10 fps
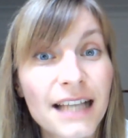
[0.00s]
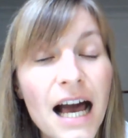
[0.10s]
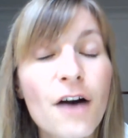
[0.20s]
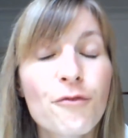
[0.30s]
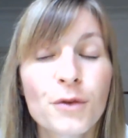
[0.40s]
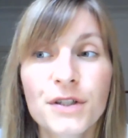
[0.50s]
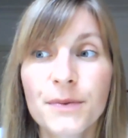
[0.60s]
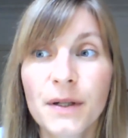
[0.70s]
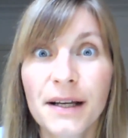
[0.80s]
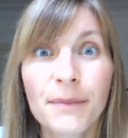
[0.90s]
have
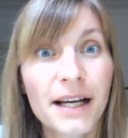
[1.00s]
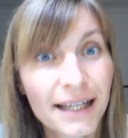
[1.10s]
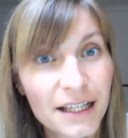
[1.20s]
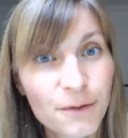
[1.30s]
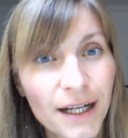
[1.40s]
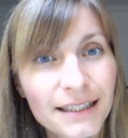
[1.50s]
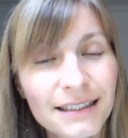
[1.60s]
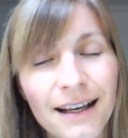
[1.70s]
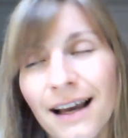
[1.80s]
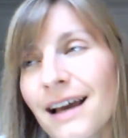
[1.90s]
multiple API gateways.
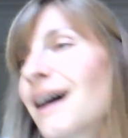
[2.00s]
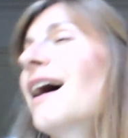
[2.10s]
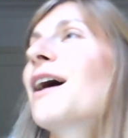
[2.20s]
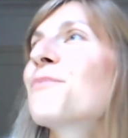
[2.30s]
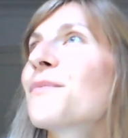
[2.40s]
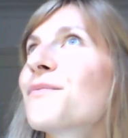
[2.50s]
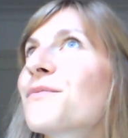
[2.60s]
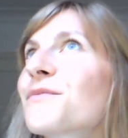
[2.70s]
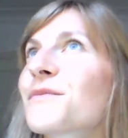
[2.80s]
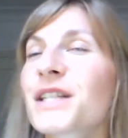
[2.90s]

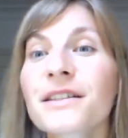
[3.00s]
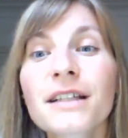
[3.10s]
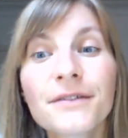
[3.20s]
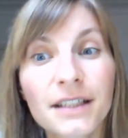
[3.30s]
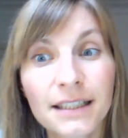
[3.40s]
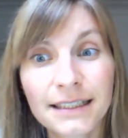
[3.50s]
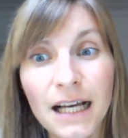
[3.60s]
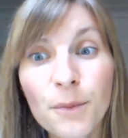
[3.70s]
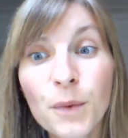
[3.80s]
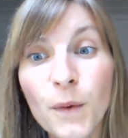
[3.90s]
Just to give you an
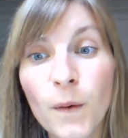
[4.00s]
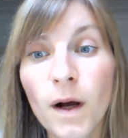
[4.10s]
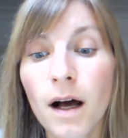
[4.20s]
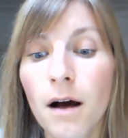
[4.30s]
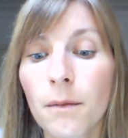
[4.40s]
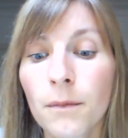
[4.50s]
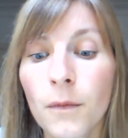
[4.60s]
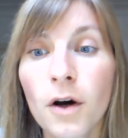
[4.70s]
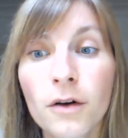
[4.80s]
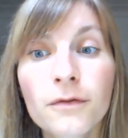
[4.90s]
example
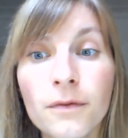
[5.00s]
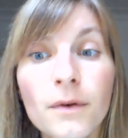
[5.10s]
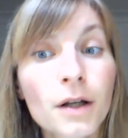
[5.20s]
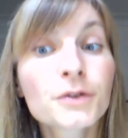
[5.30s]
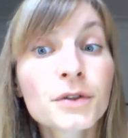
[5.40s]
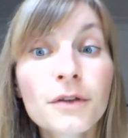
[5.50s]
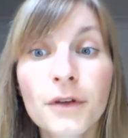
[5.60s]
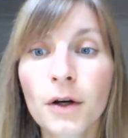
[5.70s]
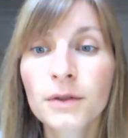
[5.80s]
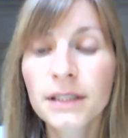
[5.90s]
of 2 of
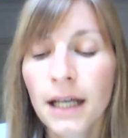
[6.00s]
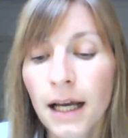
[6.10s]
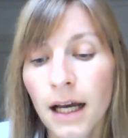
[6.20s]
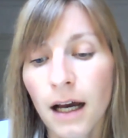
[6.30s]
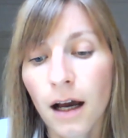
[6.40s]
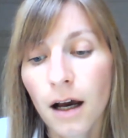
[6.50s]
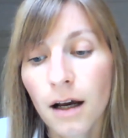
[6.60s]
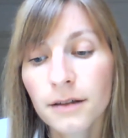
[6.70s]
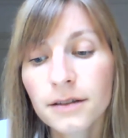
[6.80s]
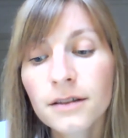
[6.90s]
those.
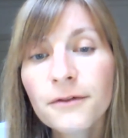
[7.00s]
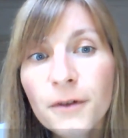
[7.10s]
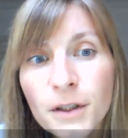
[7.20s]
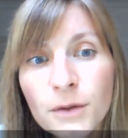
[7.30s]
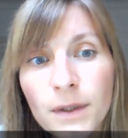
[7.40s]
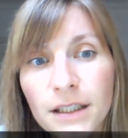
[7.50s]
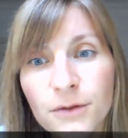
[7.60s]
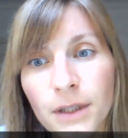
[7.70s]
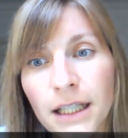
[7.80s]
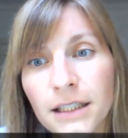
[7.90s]
So the first one is
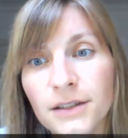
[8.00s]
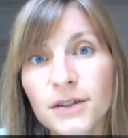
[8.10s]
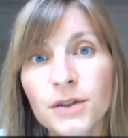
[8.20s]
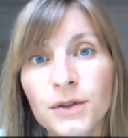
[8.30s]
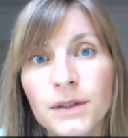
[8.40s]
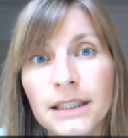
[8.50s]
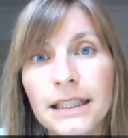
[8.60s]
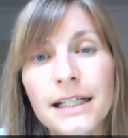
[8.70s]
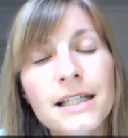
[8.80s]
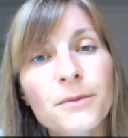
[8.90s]
related to
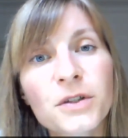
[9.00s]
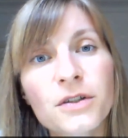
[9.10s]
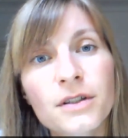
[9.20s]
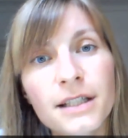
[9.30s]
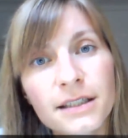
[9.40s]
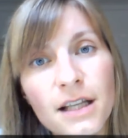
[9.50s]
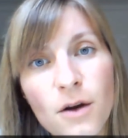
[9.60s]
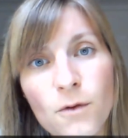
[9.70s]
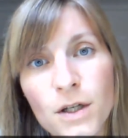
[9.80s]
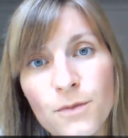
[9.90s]
the attempt to
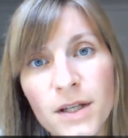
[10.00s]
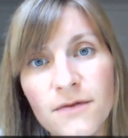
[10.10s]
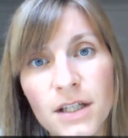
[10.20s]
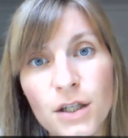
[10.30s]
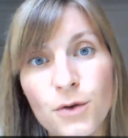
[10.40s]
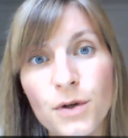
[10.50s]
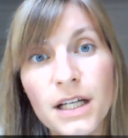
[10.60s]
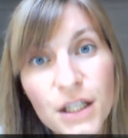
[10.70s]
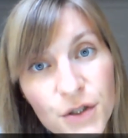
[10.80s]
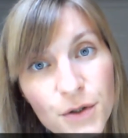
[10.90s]
distinguish between your
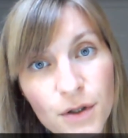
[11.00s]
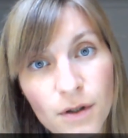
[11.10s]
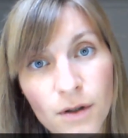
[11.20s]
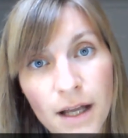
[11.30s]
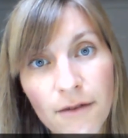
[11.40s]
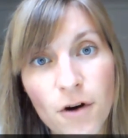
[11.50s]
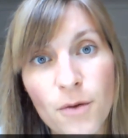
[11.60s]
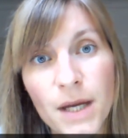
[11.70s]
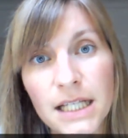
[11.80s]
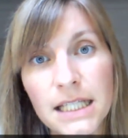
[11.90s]
internal
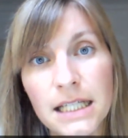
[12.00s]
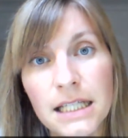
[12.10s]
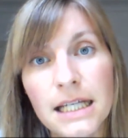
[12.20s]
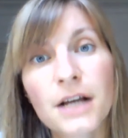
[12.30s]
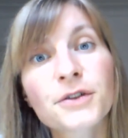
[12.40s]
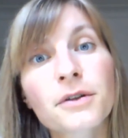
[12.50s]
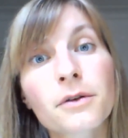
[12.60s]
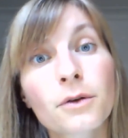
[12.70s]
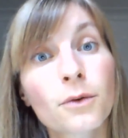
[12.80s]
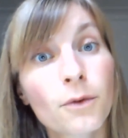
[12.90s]
environment and the
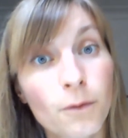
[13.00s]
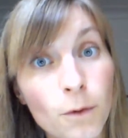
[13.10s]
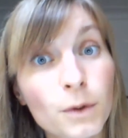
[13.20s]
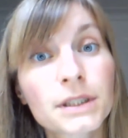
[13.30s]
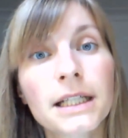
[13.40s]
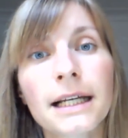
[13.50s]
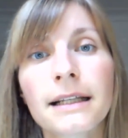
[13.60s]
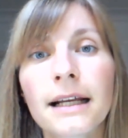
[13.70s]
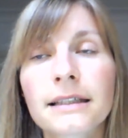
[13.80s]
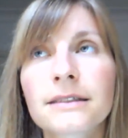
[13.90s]
external world.
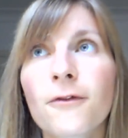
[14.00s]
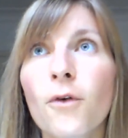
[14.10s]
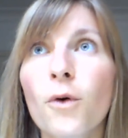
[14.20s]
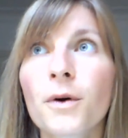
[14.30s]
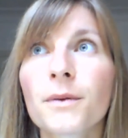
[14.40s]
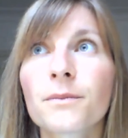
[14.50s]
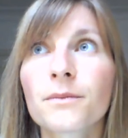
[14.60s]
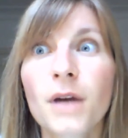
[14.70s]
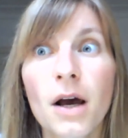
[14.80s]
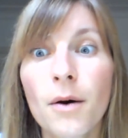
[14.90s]
And that's for
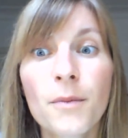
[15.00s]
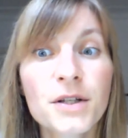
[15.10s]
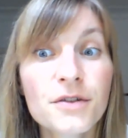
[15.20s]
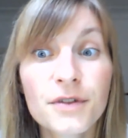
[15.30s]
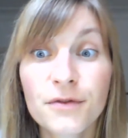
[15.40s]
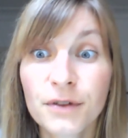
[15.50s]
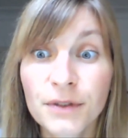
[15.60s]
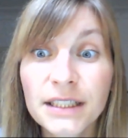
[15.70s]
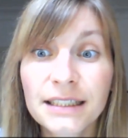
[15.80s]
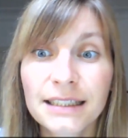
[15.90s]
a bunch of different
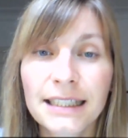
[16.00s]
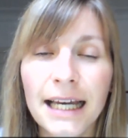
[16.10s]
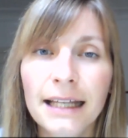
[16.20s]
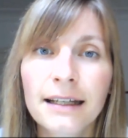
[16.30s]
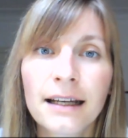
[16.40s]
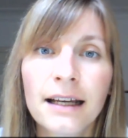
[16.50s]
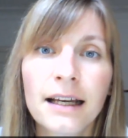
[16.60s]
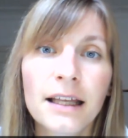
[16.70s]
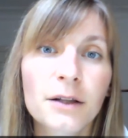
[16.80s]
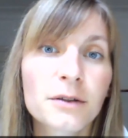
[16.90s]
reasons again,
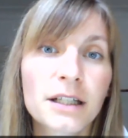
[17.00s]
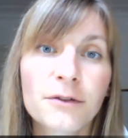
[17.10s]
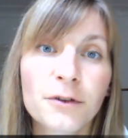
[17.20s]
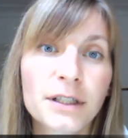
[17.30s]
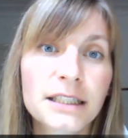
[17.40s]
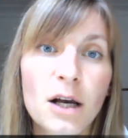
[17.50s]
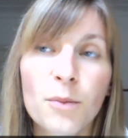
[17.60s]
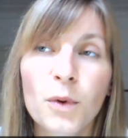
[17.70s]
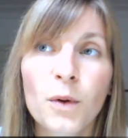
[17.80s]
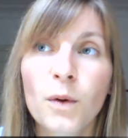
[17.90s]
including, for
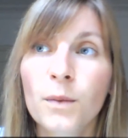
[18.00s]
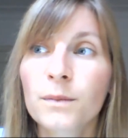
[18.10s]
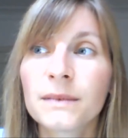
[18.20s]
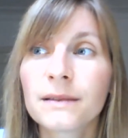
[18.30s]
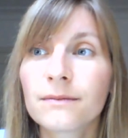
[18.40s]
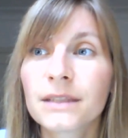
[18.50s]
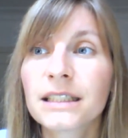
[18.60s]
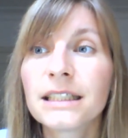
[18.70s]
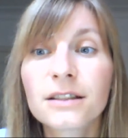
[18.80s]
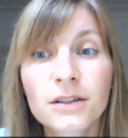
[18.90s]
example, the
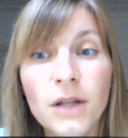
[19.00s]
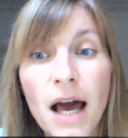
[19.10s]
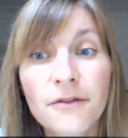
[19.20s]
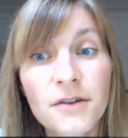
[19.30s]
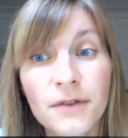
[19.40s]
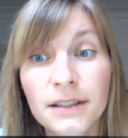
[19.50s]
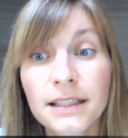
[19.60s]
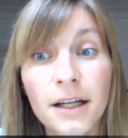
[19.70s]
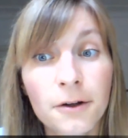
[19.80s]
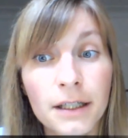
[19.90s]
need to have different
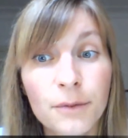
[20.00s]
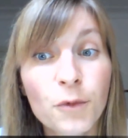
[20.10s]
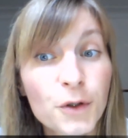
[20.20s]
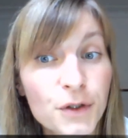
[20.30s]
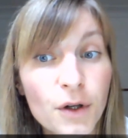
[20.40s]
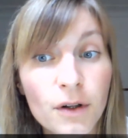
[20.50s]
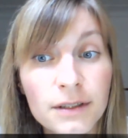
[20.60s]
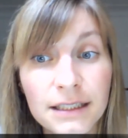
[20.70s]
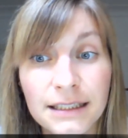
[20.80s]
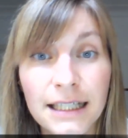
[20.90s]
security
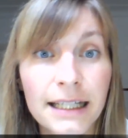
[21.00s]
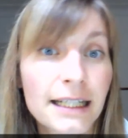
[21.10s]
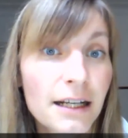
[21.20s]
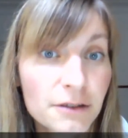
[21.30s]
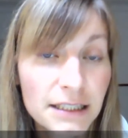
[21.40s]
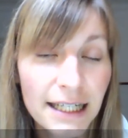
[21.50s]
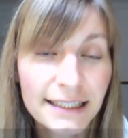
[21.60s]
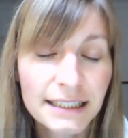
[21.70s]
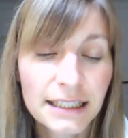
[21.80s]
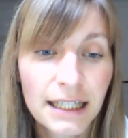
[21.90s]
protocols inside and
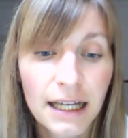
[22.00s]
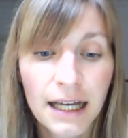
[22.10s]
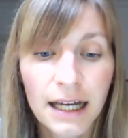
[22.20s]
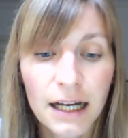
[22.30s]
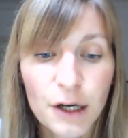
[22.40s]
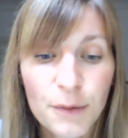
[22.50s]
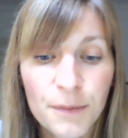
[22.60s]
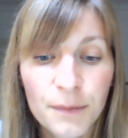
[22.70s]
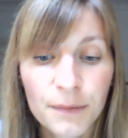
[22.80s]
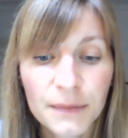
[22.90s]
outside.
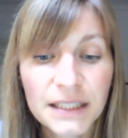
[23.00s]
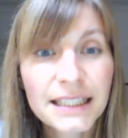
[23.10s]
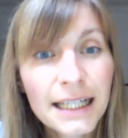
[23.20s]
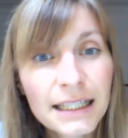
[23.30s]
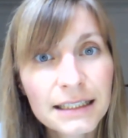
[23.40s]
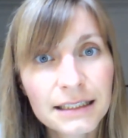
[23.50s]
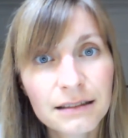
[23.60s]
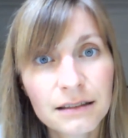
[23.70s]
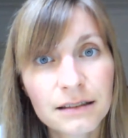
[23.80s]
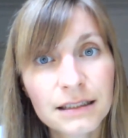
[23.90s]
The second
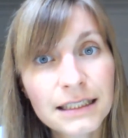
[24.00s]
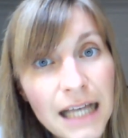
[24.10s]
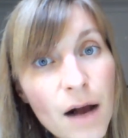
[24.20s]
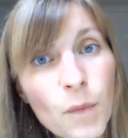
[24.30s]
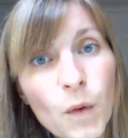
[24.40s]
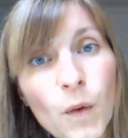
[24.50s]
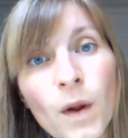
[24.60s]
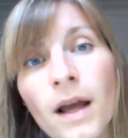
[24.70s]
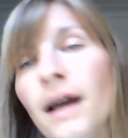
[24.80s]
example